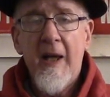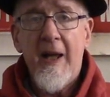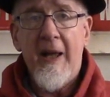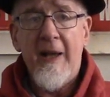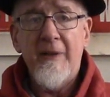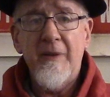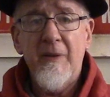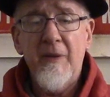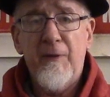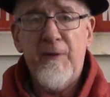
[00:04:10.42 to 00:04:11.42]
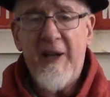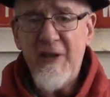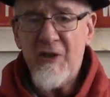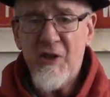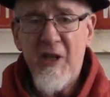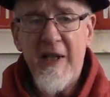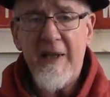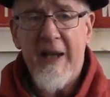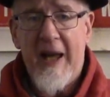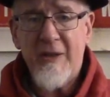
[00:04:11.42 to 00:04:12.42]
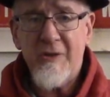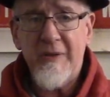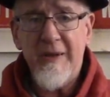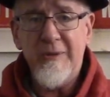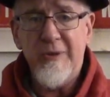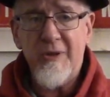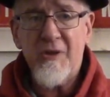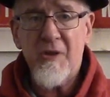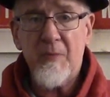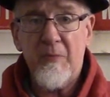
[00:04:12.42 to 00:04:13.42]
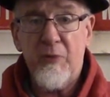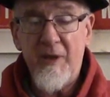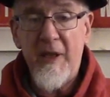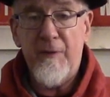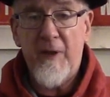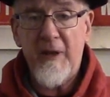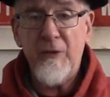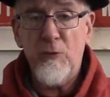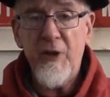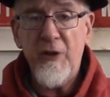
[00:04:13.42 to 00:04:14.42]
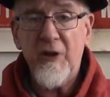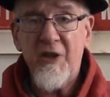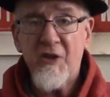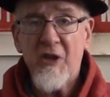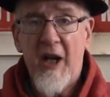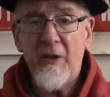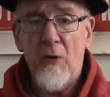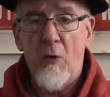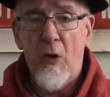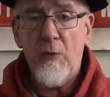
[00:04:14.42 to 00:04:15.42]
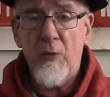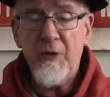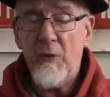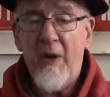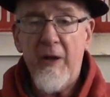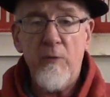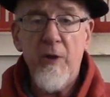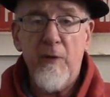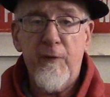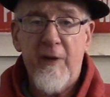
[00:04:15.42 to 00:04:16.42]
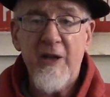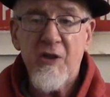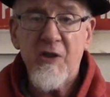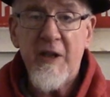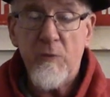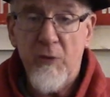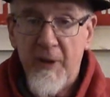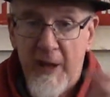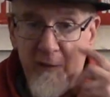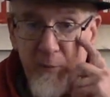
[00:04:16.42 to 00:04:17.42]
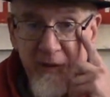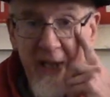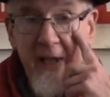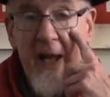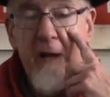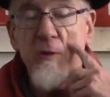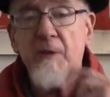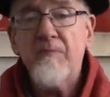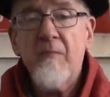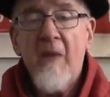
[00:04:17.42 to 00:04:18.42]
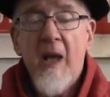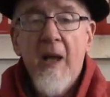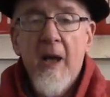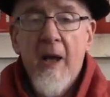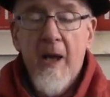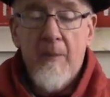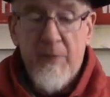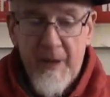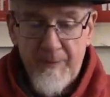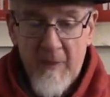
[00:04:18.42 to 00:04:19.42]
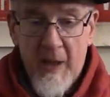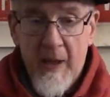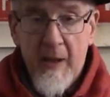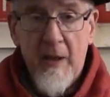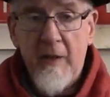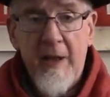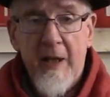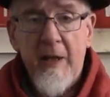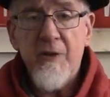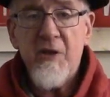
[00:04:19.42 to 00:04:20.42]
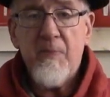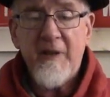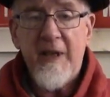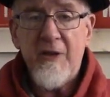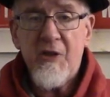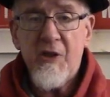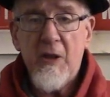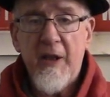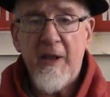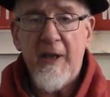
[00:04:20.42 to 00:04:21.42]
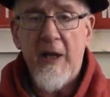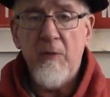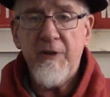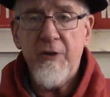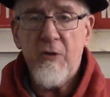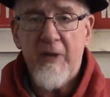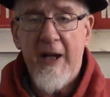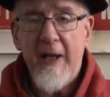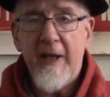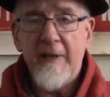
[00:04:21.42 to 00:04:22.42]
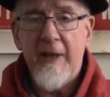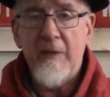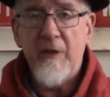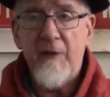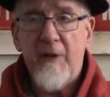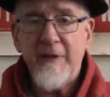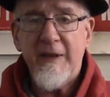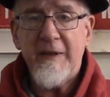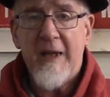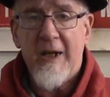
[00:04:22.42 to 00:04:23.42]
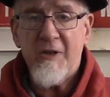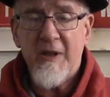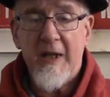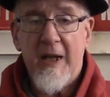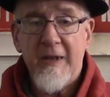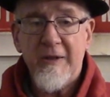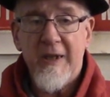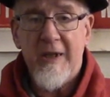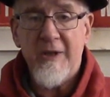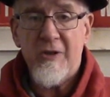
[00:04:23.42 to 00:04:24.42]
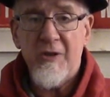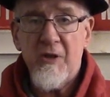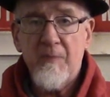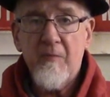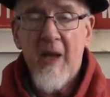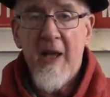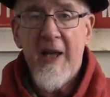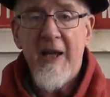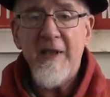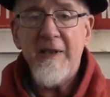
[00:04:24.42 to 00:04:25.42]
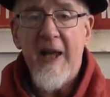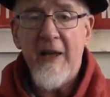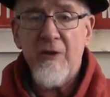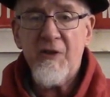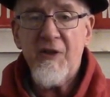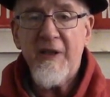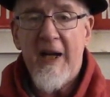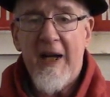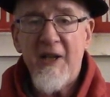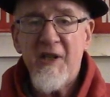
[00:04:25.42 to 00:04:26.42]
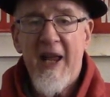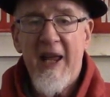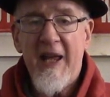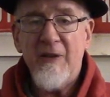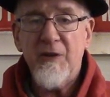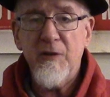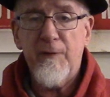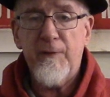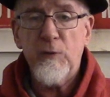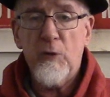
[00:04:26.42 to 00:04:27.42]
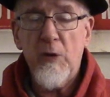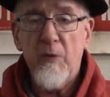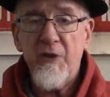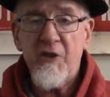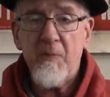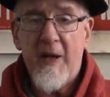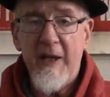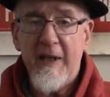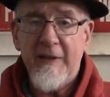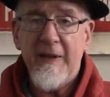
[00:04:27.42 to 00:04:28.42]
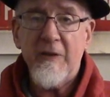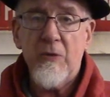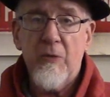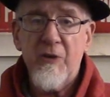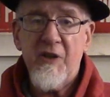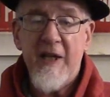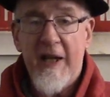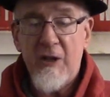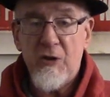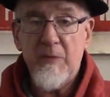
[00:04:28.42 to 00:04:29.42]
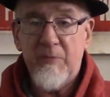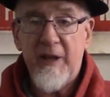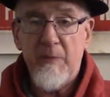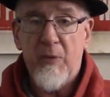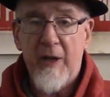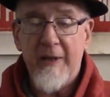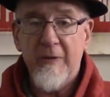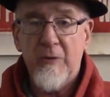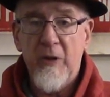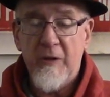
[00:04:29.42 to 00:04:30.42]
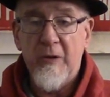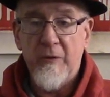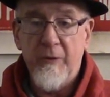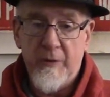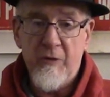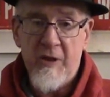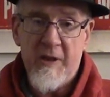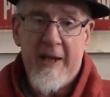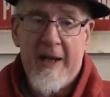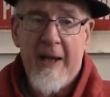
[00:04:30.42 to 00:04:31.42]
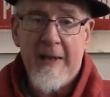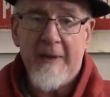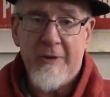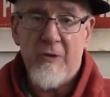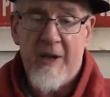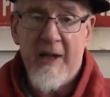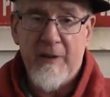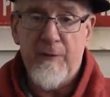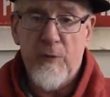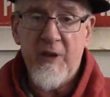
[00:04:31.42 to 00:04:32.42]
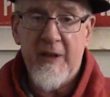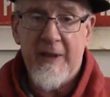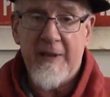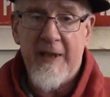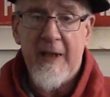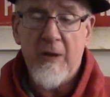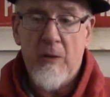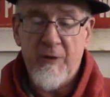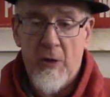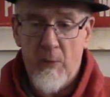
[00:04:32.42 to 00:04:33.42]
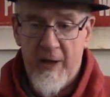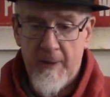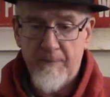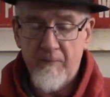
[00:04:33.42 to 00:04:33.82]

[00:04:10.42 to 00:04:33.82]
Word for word: And the fight scene actually looks pretty fucking real because it's kind of awkward the way a real fight scene would have played out. But, you know, here's Spillane slugging it out with the dragon, and when he finally knocks the guy unconscious, he nails the guy's hand to the floor with a spike and then calls the agent, played by Lloyd Nolan, who says, I, I got the dragon for you, and he ain't going nowhere.